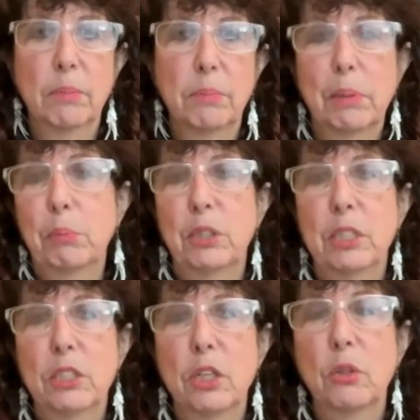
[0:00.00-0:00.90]
people need
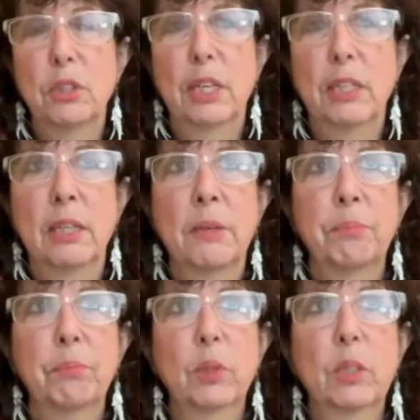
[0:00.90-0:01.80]
to know that
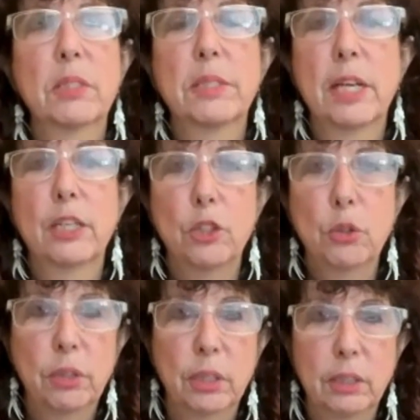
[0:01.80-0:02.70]
this is not a
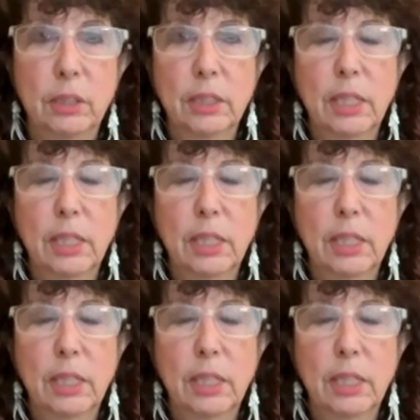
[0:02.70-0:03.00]
new thing.